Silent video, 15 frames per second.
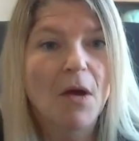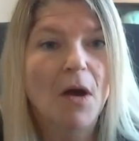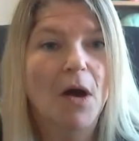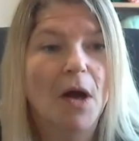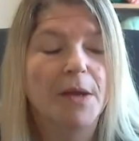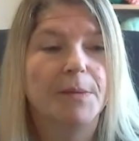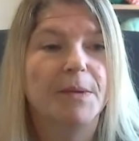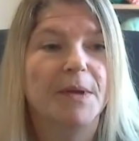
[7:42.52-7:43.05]

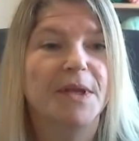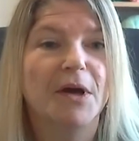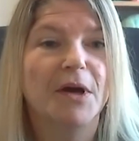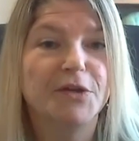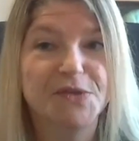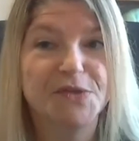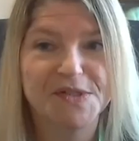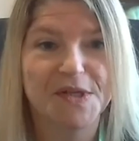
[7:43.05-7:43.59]
I
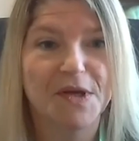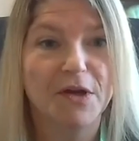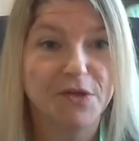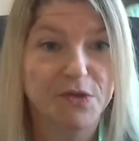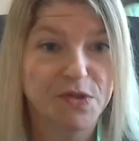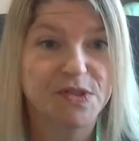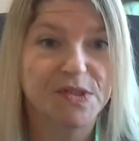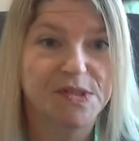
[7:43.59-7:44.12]
used
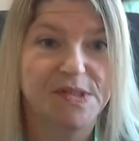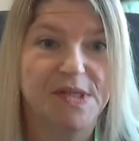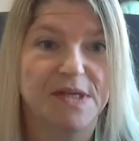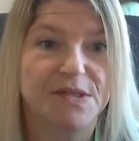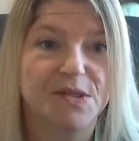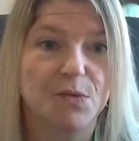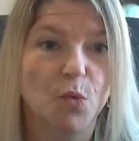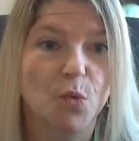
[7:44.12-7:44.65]
to
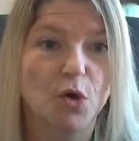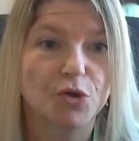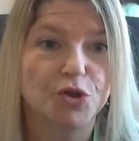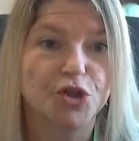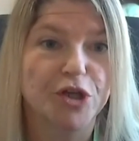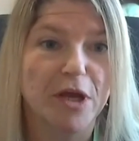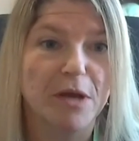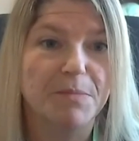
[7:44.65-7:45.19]
sit and
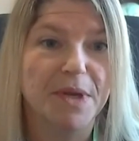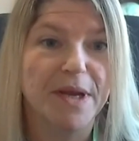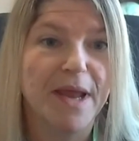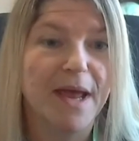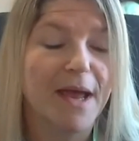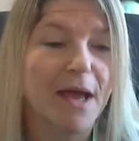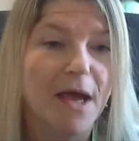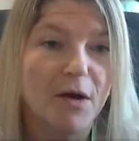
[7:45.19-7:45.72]
watch it, but
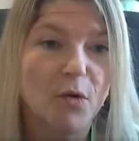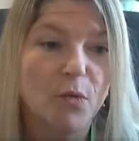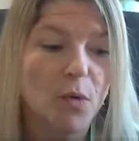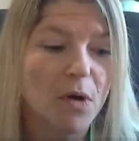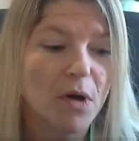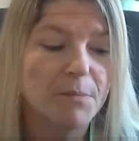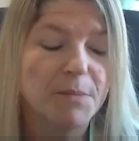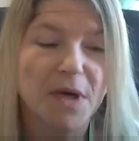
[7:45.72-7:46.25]
now
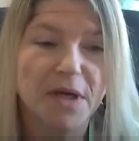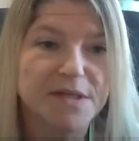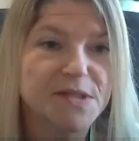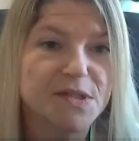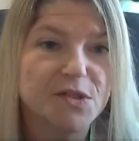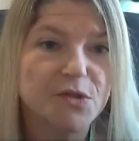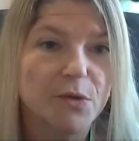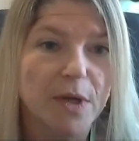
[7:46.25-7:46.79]
I
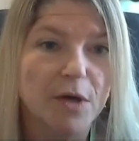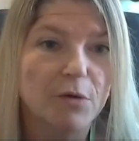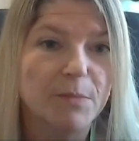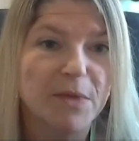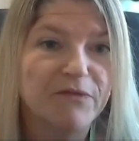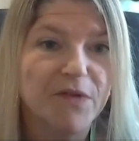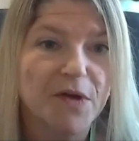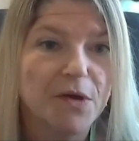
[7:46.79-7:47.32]
listen to it on
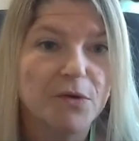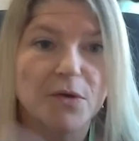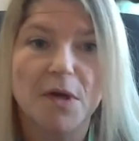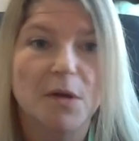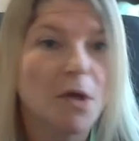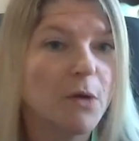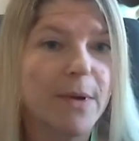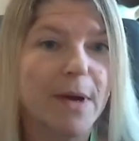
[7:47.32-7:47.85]
my phone and
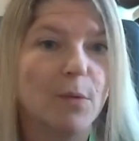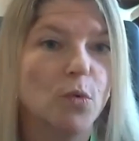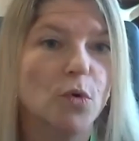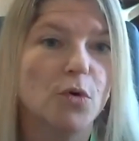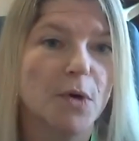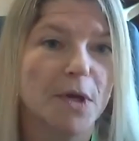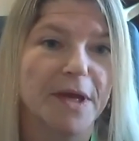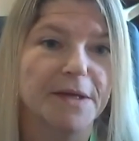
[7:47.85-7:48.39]
I go out
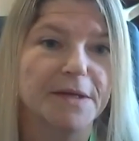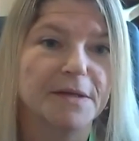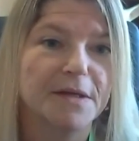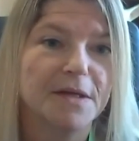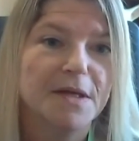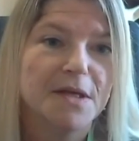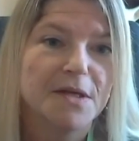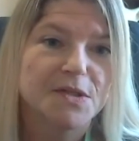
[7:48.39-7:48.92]
walking.
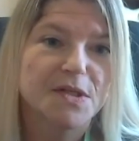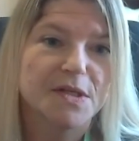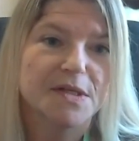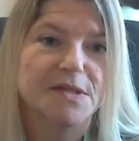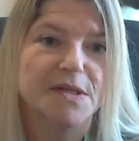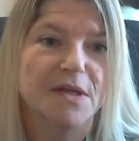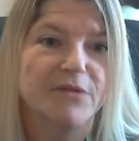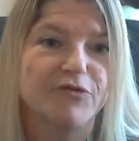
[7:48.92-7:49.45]
So
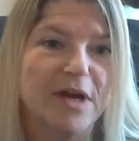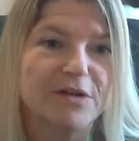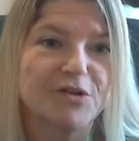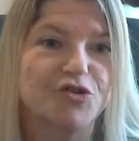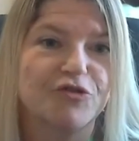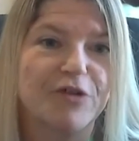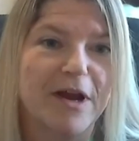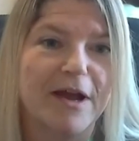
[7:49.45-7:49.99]
that's another
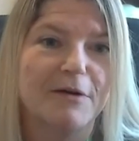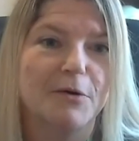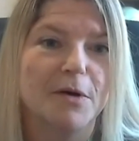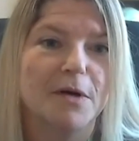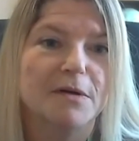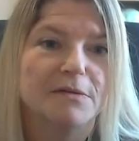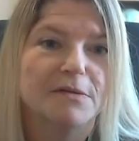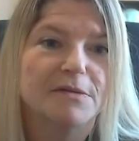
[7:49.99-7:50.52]
extra
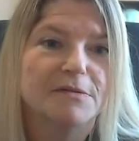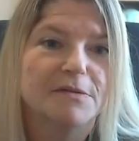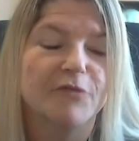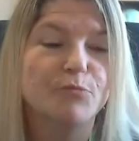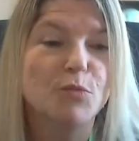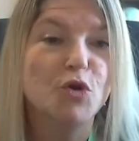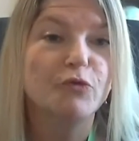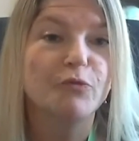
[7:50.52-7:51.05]
hour of
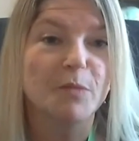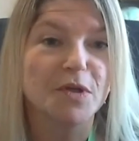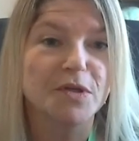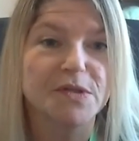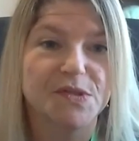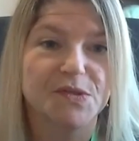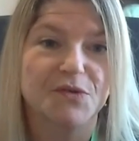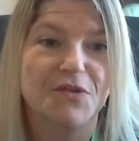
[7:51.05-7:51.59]

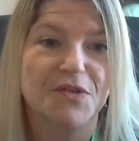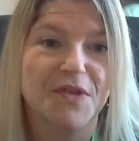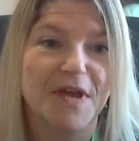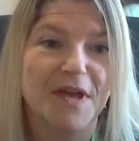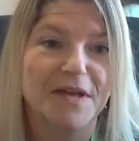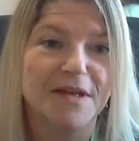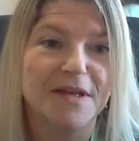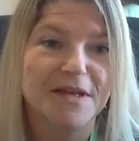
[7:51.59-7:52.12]
movement sort of
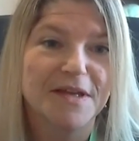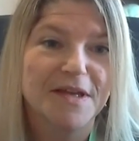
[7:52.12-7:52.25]
thing.